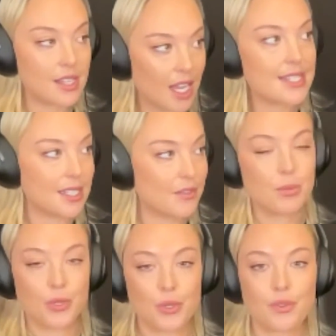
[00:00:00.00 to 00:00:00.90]
nice to live
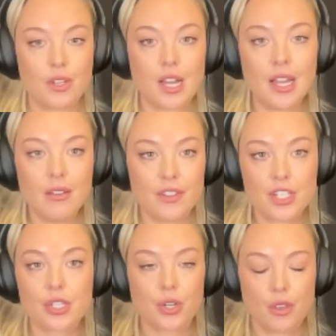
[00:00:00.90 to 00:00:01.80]
a beautiful life
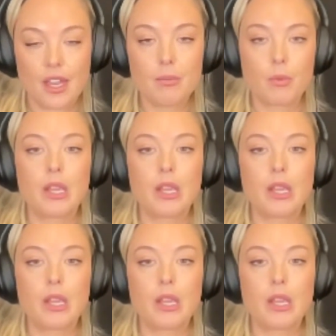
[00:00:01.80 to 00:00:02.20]
and show that,